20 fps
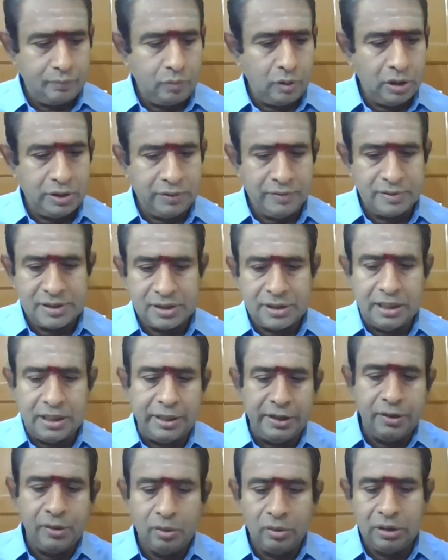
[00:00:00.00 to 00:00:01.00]
what I was
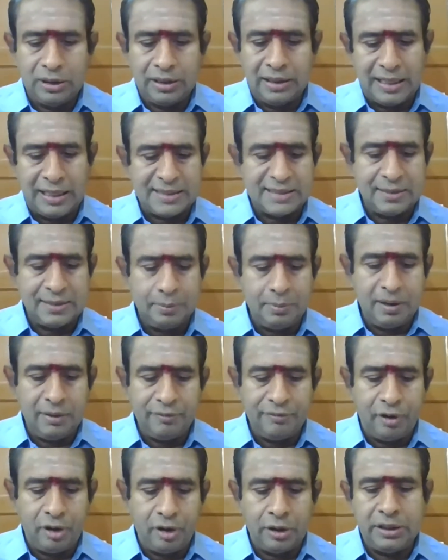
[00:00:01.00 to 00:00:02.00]
telling you, the class number
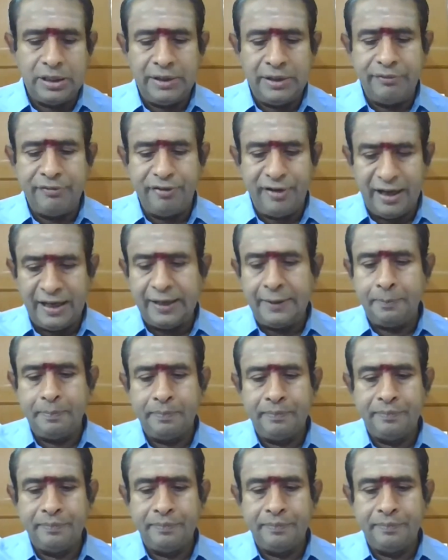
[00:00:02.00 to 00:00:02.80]
45.